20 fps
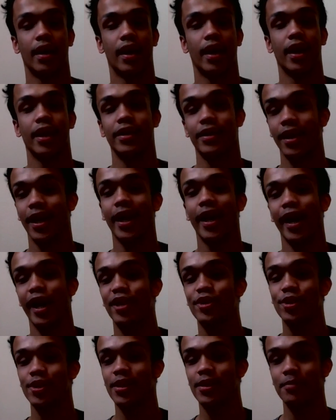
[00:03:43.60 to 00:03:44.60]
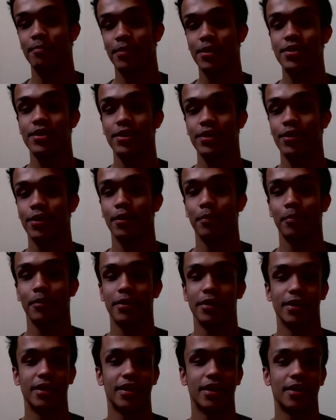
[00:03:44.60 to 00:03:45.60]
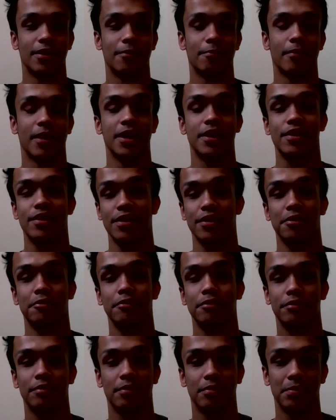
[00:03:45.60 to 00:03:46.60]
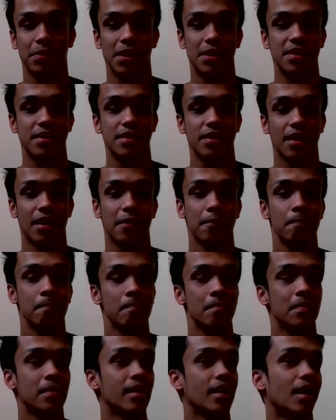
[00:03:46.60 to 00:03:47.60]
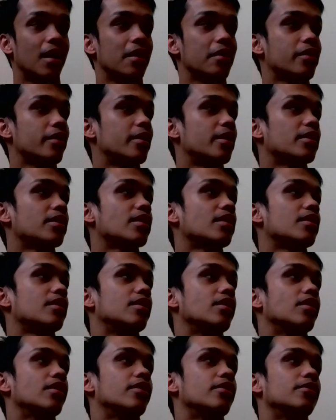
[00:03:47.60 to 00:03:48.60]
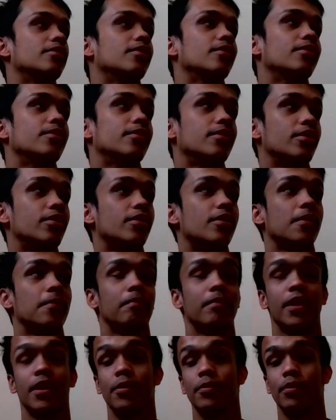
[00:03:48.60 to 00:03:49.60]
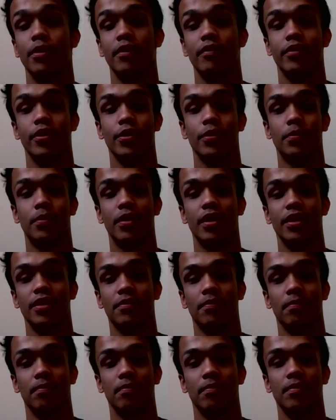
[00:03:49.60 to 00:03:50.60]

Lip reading: I actually misinterpreted it myself because like I thought you can be whoever you want